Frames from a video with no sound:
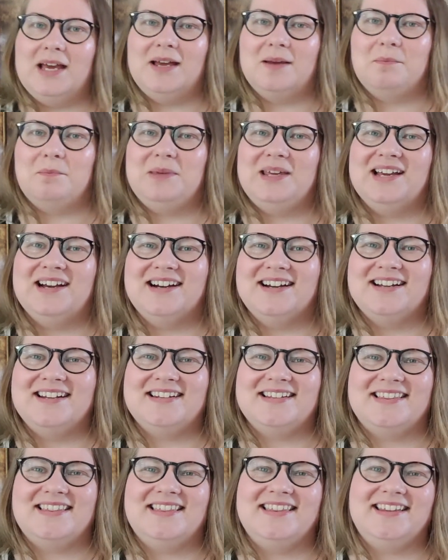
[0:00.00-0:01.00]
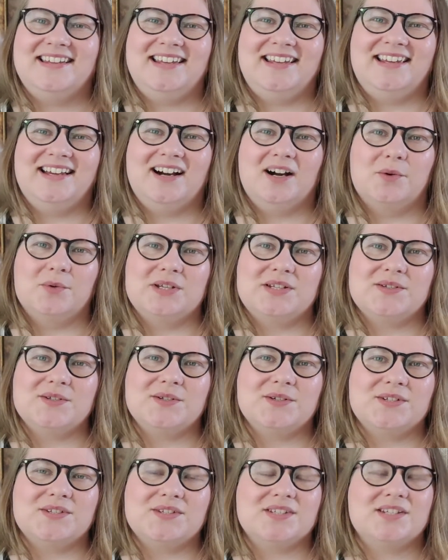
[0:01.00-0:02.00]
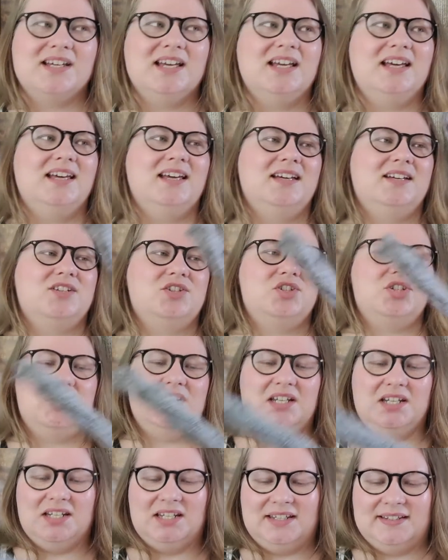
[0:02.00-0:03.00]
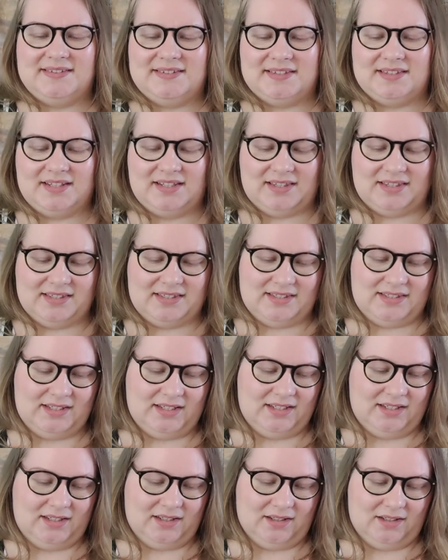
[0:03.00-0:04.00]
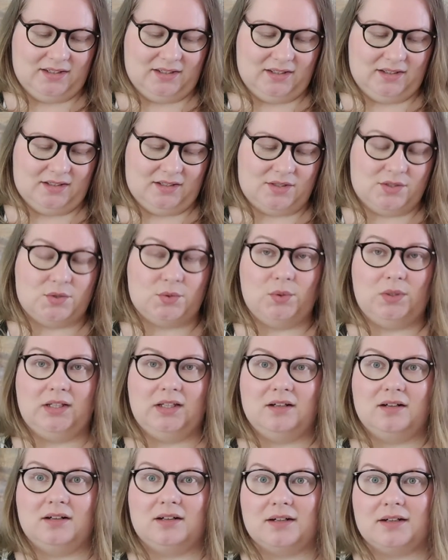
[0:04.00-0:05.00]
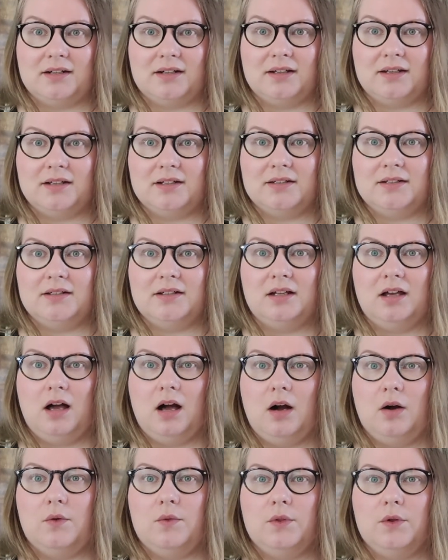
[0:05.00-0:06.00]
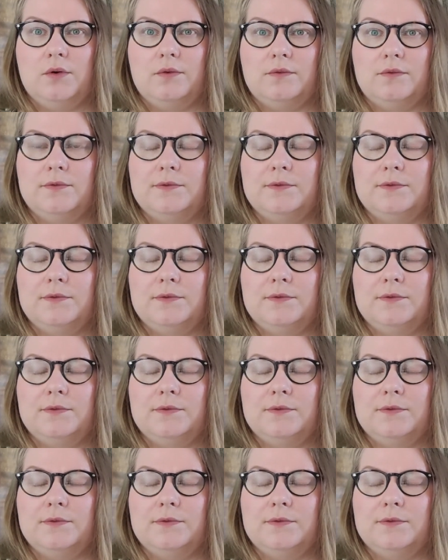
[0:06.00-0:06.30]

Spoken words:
behind the Auni socks. She knit Suli cardigan out of